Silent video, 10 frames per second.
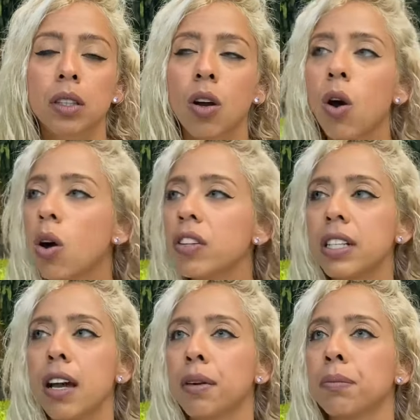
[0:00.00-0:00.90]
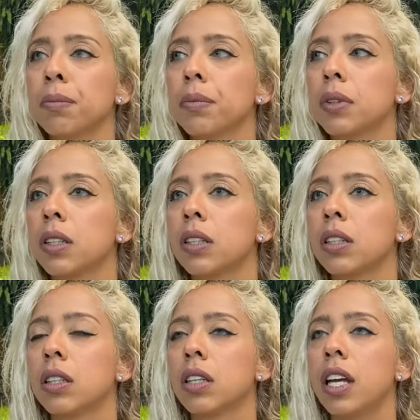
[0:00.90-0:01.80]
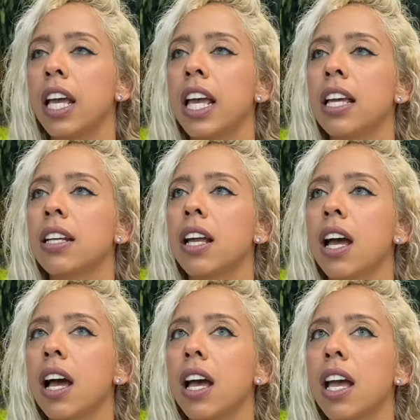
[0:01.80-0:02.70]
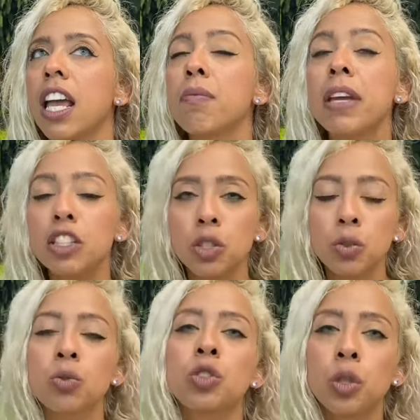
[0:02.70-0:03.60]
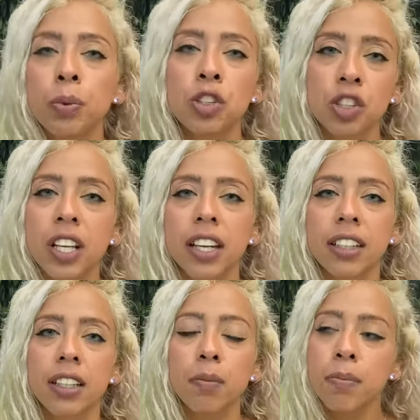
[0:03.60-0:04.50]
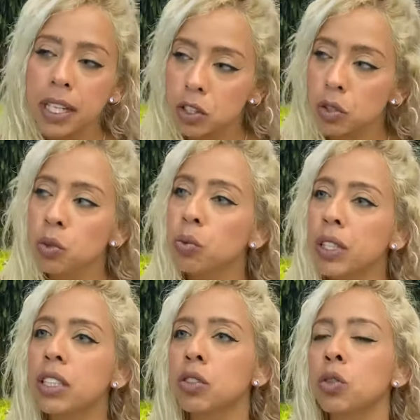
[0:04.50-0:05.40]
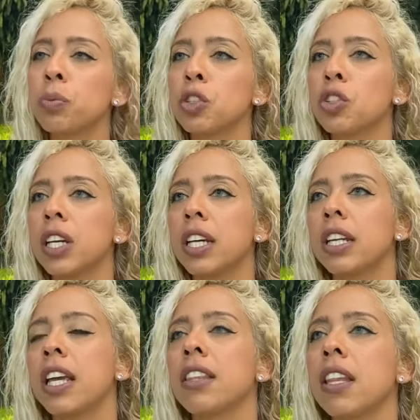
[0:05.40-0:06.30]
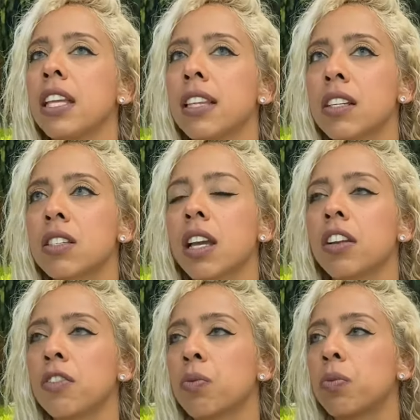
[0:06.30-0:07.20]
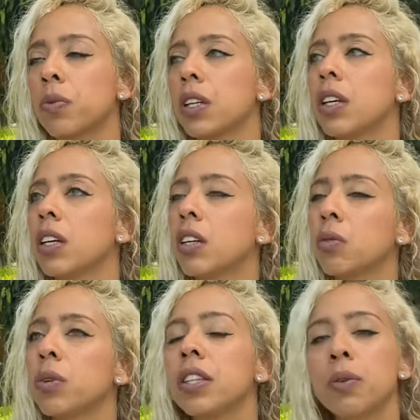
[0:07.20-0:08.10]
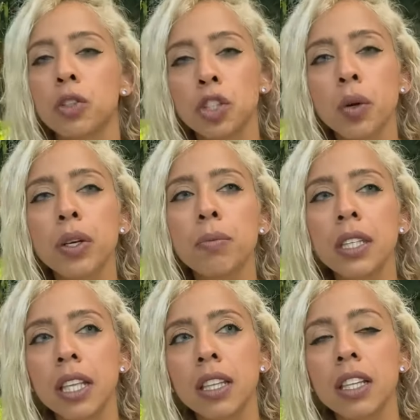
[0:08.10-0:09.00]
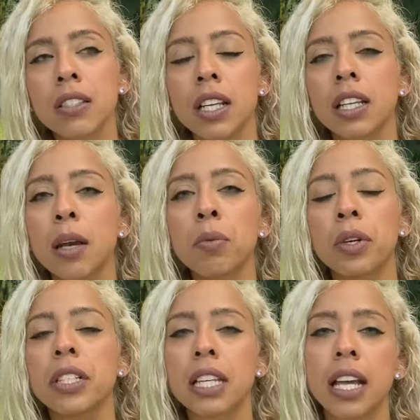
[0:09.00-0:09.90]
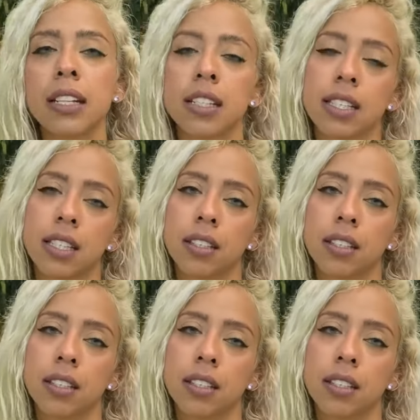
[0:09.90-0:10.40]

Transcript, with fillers: all the time. And it makes you do stupid shit. It makes you do really stupid shit. And it, that's kind of what they were showing me that it's going to get more intense,